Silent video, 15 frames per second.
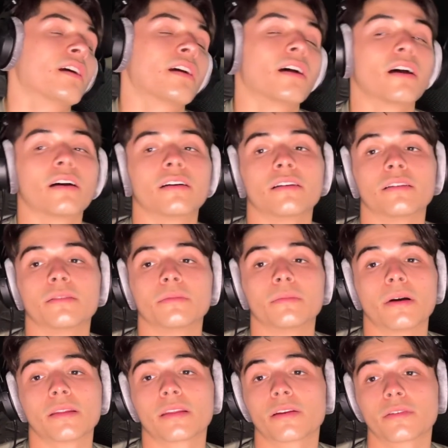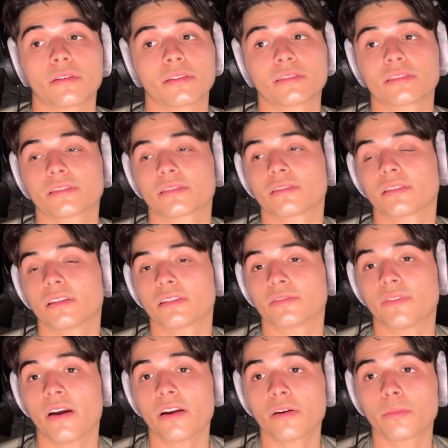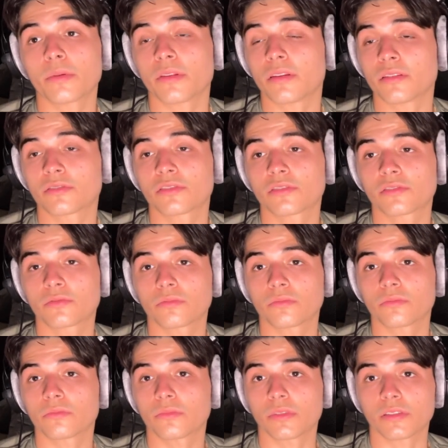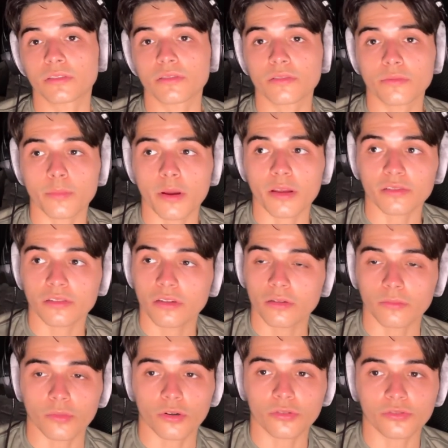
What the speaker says: I think Gorillaz is fire, but this just isn't their best song, bro.